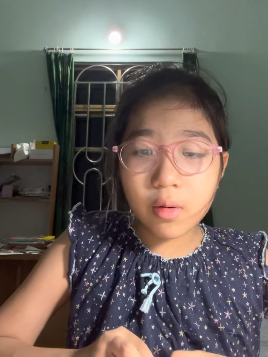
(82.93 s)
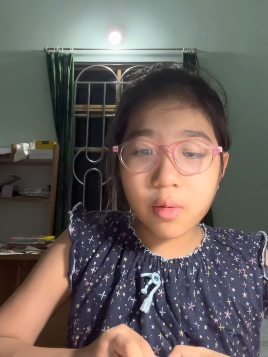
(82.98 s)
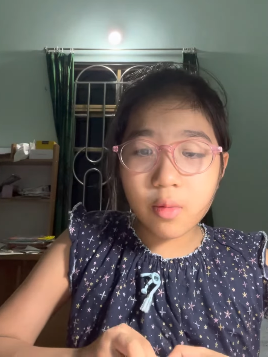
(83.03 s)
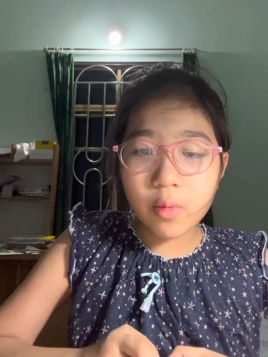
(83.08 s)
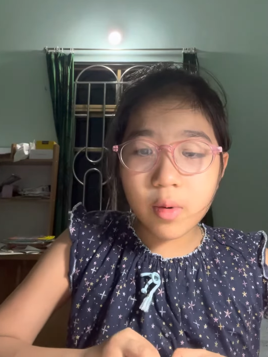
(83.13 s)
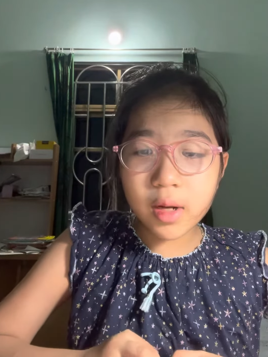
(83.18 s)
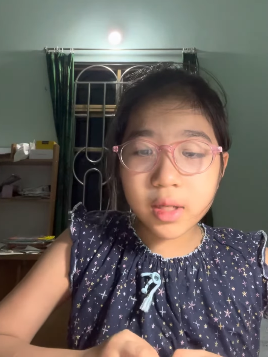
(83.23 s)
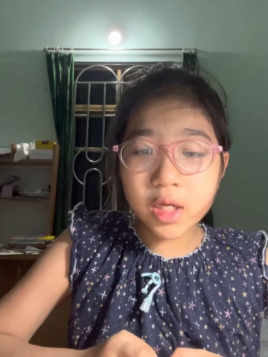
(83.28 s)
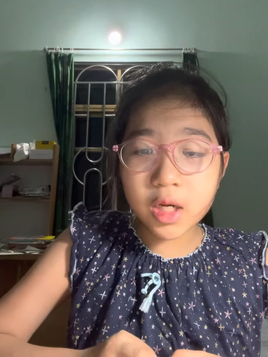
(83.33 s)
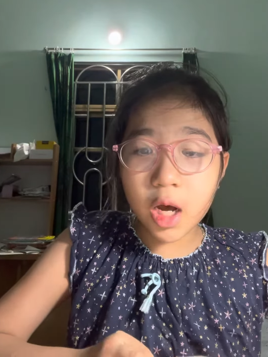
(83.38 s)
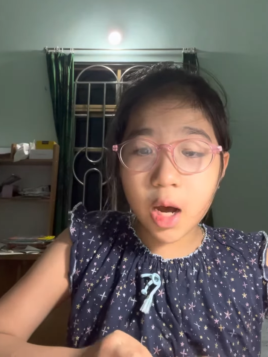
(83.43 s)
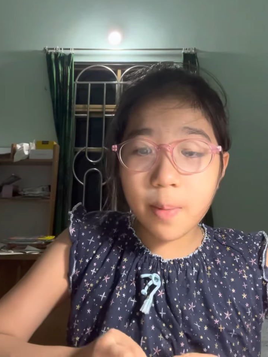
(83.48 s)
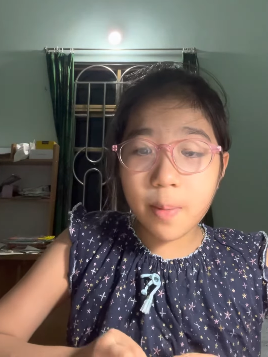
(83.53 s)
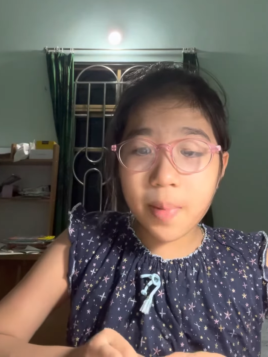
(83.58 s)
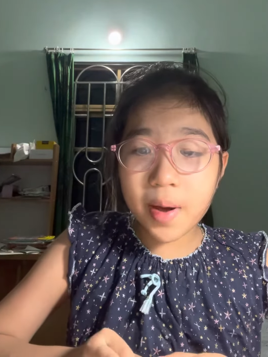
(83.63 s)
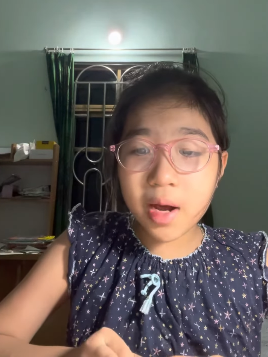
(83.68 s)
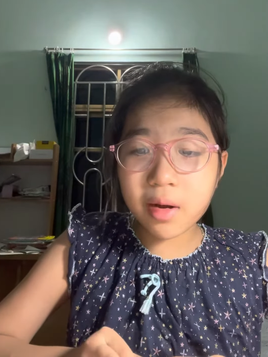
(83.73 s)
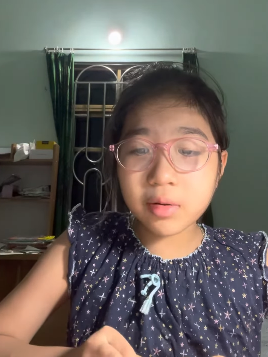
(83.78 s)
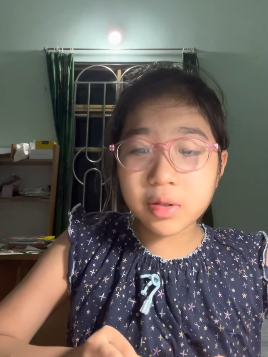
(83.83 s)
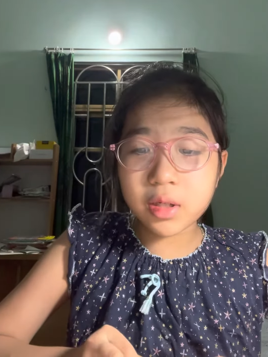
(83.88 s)
What
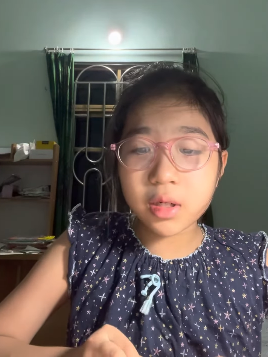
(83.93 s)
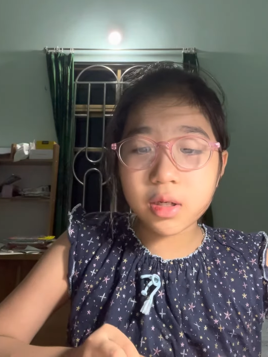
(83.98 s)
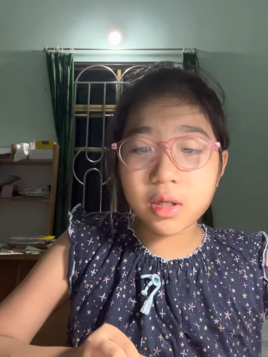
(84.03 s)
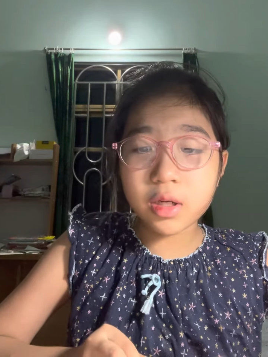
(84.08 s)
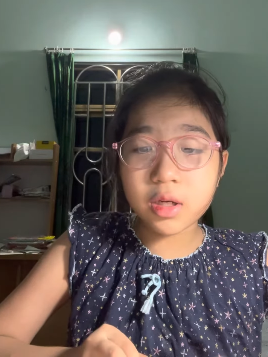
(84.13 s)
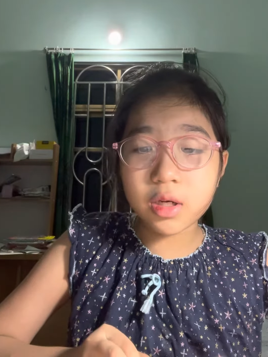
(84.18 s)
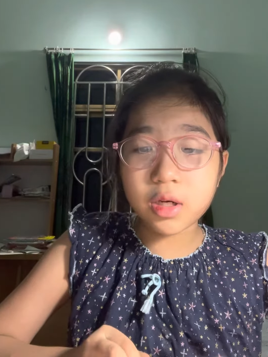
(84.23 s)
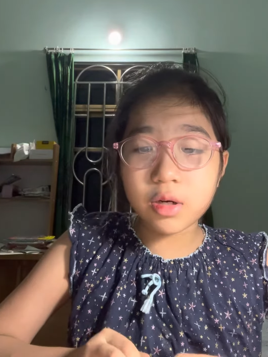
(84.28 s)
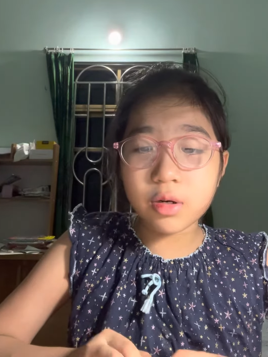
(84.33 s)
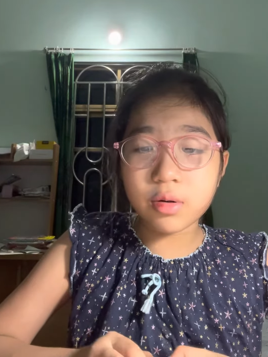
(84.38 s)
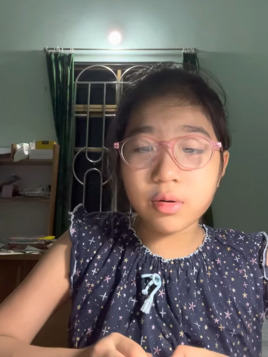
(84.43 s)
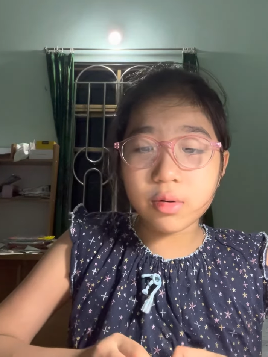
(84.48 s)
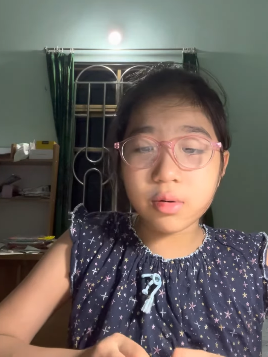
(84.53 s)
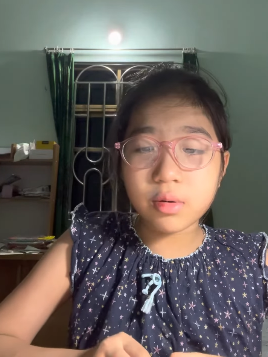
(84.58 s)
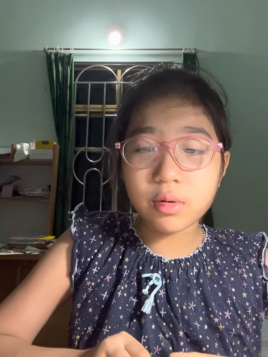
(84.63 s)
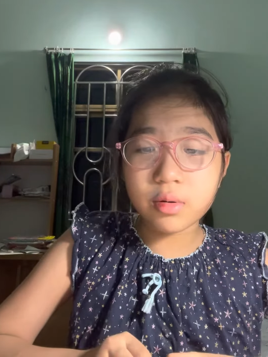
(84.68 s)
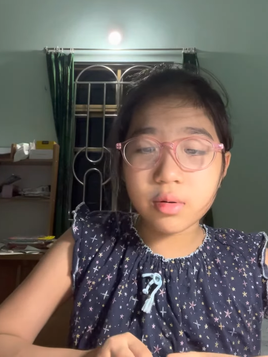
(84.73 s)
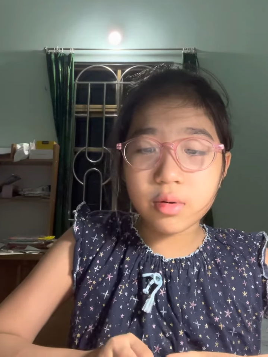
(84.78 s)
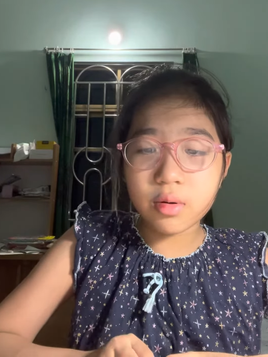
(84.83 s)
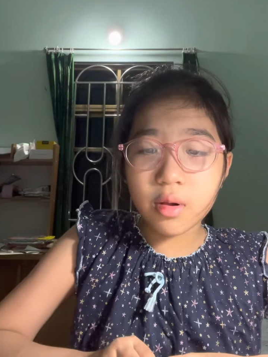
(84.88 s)
about you?
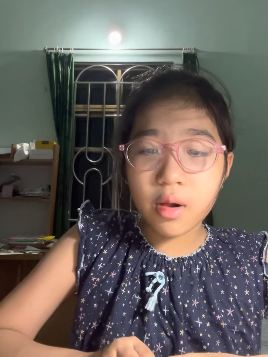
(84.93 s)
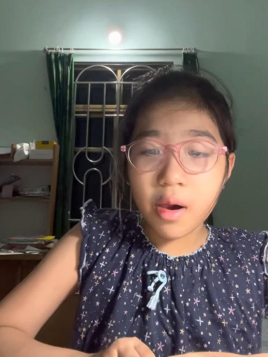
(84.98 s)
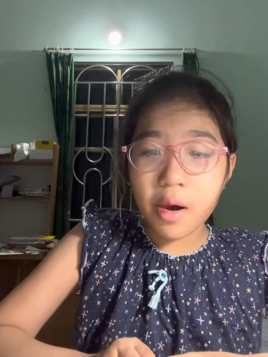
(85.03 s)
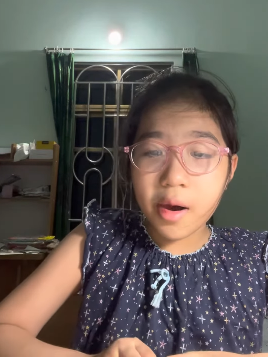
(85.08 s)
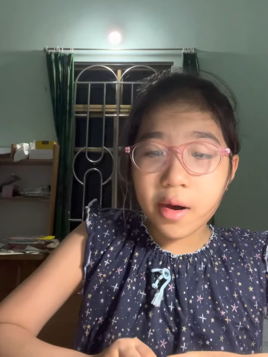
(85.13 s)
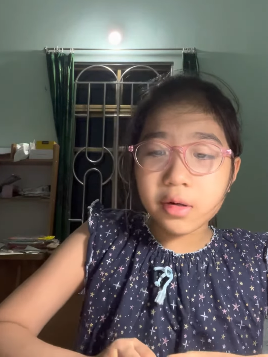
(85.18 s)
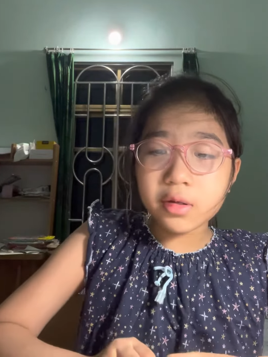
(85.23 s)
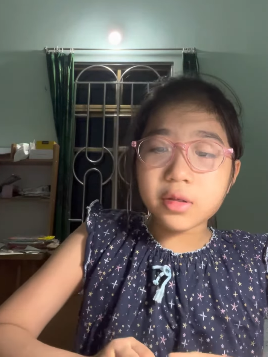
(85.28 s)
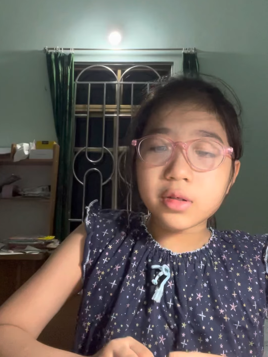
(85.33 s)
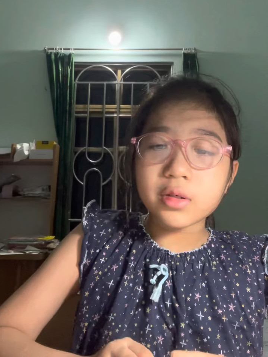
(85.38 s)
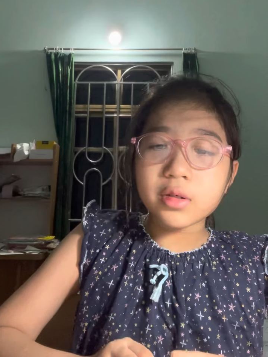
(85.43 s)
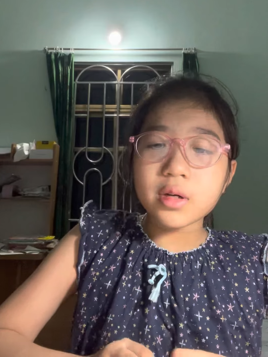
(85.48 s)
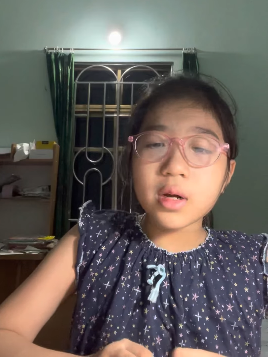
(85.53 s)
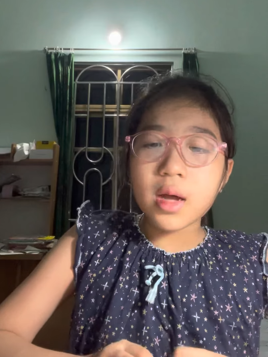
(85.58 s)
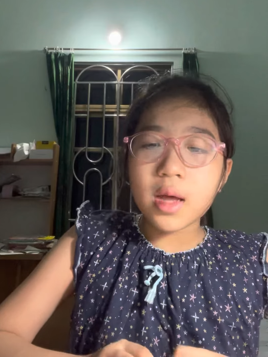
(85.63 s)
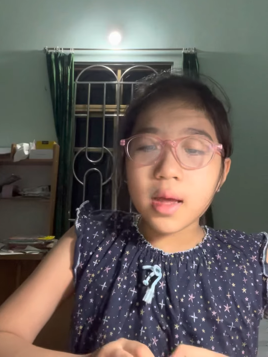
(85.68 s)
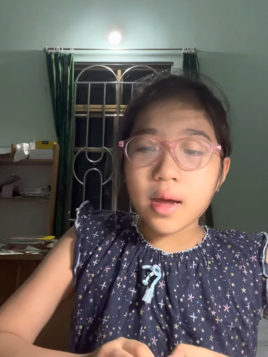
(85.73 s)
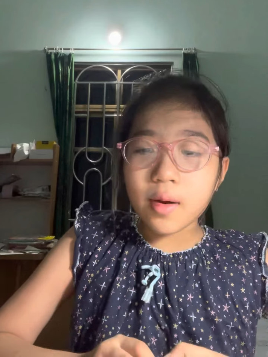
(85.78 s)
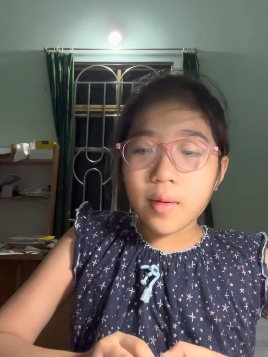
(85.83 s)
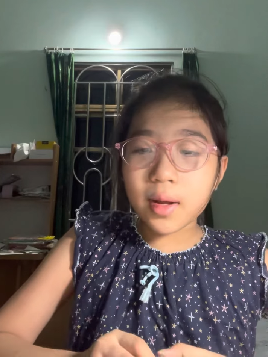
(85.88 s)

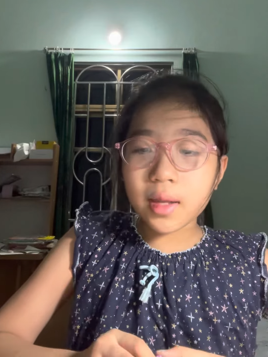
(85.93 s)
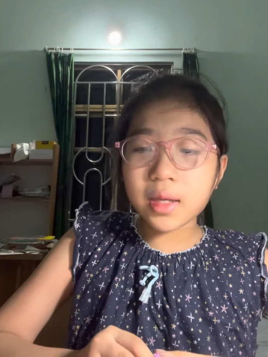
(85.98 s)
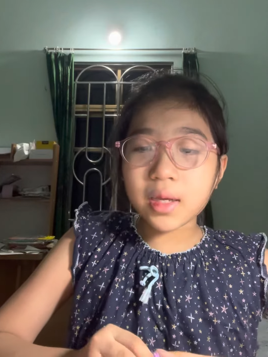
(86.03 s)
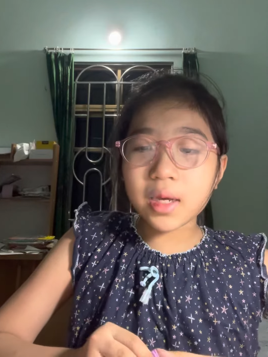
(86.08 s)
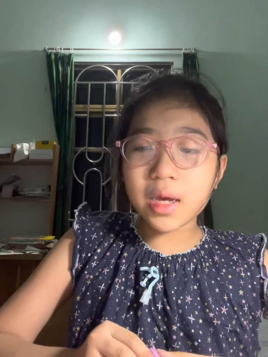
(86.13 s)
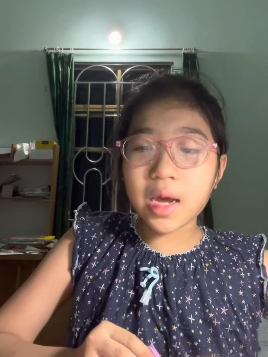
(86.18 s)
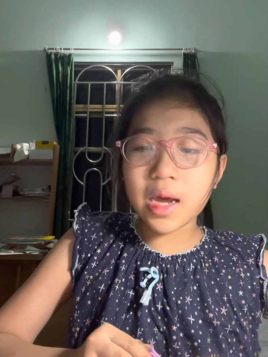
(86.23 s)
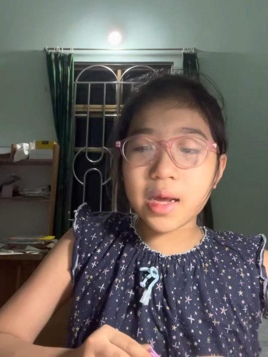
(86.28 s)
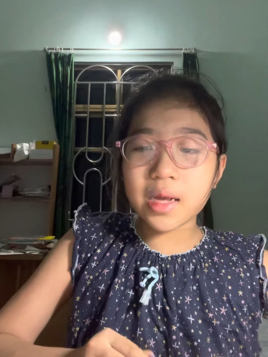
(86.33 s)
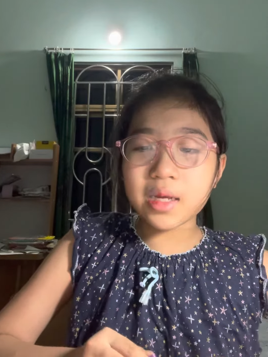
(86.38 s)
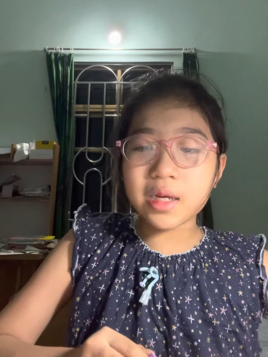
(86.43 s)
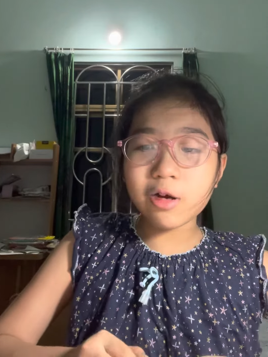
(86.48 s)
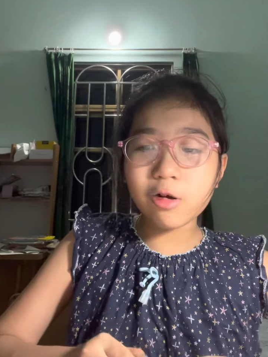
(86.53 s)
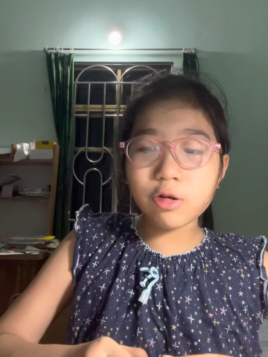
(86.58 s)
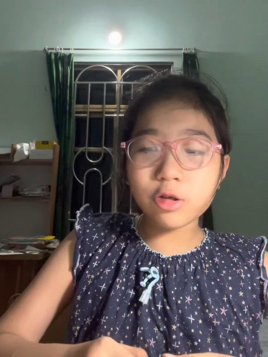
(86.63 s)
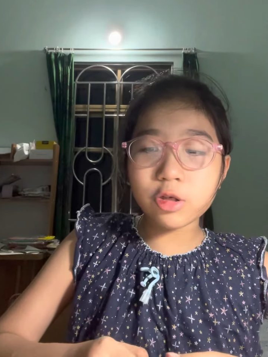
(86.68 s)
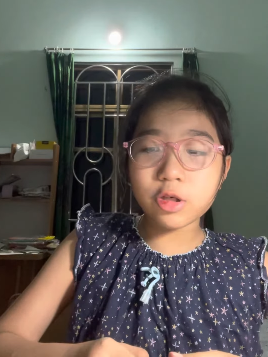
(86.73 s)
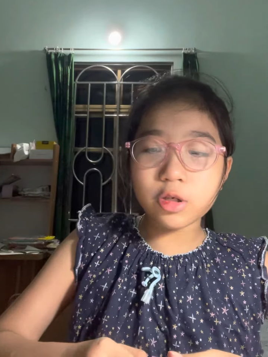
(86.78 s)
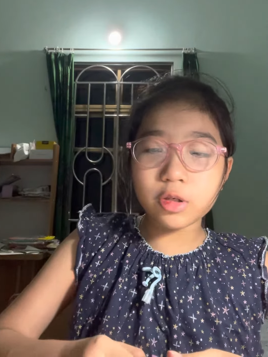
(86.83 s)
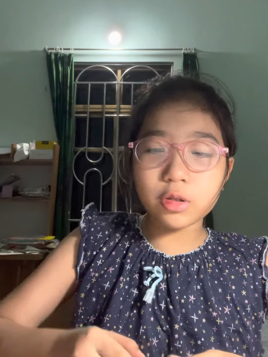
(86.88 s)
What can
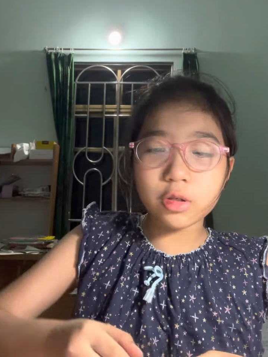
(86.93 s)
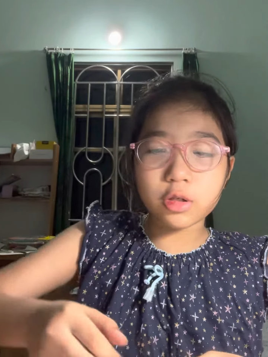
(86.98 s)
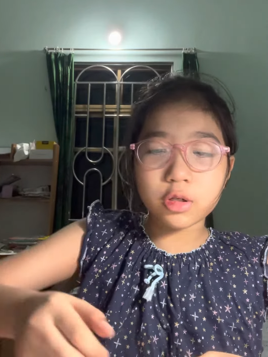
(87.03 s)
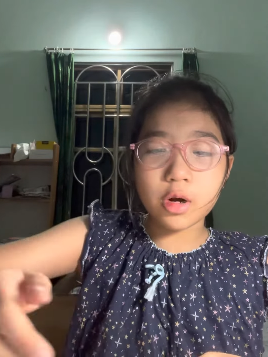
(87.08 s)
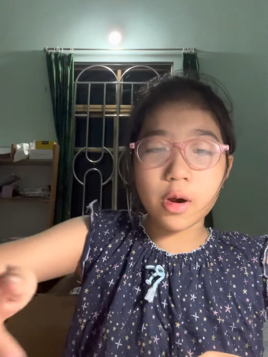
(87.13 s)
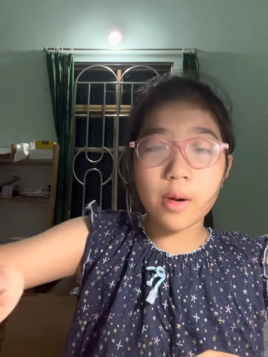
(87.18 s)
you do?